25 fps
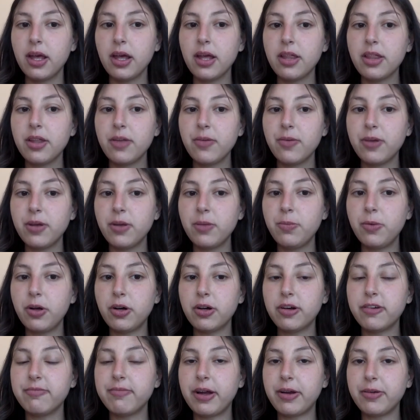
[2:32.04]
The real bulk
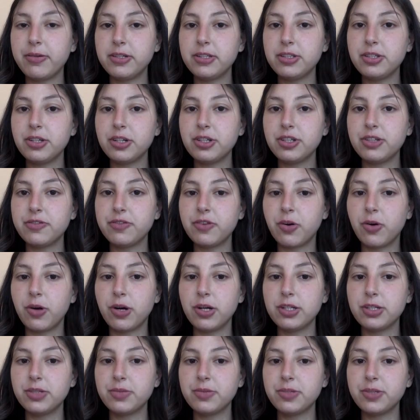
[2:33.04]
of my research, of
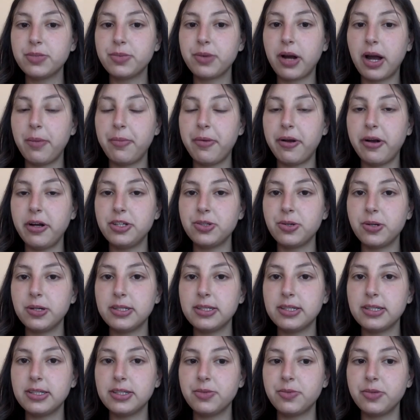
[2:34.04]
course, was primary
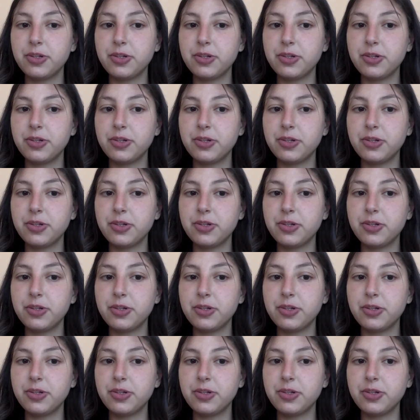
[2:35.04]
sources,